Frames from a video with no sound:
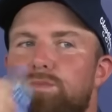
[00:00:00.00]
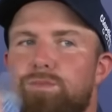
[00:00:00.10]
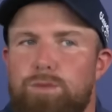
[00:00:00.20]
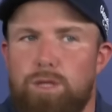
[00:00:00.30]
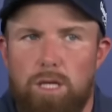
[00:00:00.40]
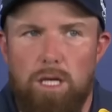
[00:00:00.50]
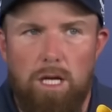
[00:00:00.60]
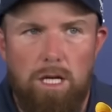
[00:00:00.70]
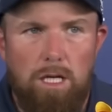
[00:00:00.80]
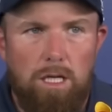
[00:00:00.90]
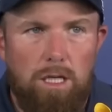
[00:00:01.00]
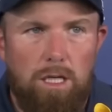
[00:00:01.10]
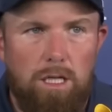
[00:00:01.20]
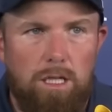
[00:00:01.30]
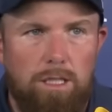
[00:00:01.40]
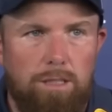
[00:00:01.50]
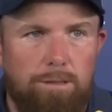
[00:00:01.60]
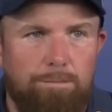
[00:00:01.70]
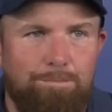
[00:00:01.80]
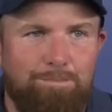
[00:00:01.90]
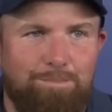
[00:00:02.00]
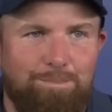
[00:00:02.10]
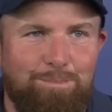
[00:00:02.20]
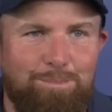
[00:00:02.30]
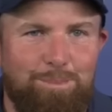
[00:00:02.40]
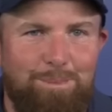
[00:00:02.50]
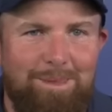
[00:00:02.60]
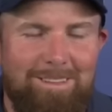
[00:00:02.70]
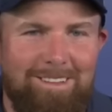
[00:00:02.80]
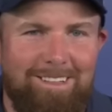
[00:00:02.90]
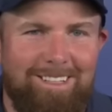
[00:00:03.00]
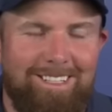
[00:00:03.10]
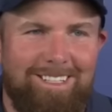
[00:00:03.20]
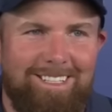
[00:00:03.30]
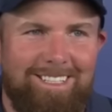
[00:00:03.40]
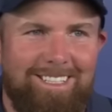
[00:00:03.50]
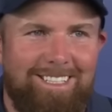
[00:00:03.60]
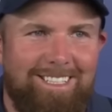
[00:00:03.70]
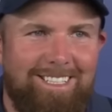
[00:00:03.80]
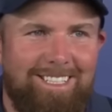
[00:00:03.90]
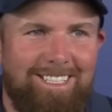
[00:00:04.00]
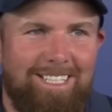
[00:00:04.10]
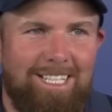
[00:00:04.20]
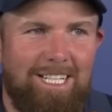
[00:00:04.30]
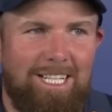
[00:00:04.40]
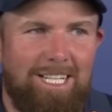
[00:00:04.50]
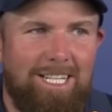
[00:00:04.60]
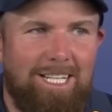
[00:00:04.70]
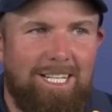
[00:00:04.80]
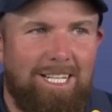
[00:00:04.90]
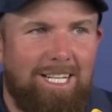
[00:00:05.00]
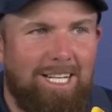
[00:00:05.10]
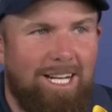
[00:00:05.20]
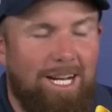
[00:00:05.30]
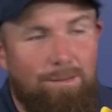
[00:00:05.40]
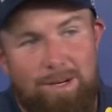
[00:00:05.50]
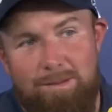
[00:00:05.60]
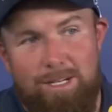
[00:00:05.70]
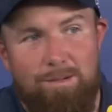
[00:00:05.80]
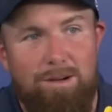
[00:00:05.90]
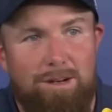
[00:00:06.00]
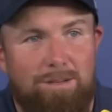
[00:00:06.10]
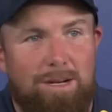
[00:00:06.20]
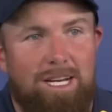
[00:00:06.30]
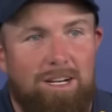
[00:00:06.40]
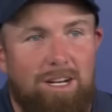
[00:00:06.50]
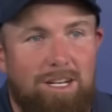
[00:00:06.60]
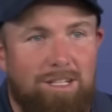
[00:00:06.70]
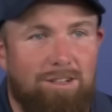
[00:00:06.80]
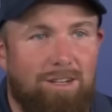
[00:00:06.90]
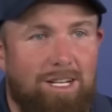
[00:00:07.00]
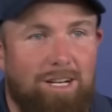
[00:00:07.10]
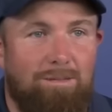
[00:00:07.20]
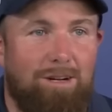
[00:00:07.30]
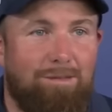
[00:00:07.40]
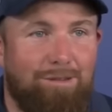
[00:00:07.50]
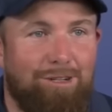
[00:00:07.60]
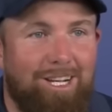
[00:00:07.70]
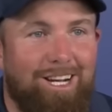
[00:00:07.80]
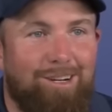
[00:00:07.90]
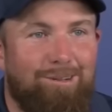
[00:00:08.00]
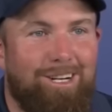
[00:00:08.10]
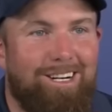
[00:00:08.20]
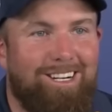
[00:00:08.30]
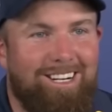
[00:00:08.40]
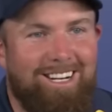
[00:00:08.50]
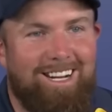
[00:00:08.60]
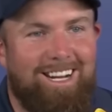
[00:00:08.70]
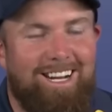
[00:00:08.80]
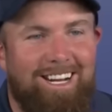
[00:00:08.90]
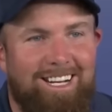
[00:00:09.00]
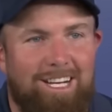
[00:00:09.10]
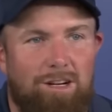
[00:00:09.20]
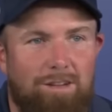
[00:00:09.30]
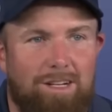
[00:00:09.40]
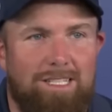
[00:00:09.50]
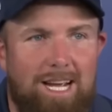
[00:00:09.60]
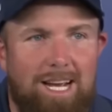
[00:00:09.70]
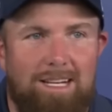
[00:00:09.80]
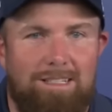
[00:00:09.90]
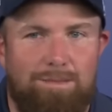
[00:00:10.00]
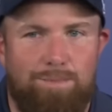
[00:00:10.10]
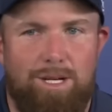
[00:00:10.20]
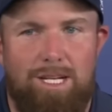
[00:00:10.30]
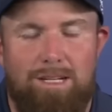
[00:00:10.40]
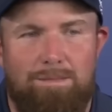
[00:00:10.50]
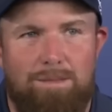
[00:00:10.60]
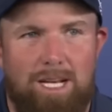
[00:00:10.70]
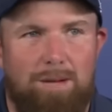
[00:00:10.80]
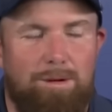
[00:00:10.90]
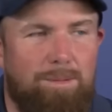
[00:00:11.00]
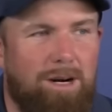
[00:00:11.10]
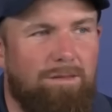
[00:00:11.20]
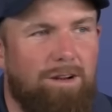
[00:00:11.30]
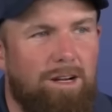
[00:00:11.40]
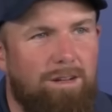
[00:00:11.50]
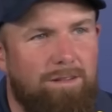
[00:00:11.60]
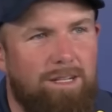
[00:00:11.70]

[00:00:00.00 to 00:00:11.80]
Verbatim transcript: How early was that in your mind as something that could happen, and how does it, if at all, does that influence you? Well, when you go out in 29, you sort of think, wow, I have a good day going here. And, you know, you've got 10s, pretty gettable par 5.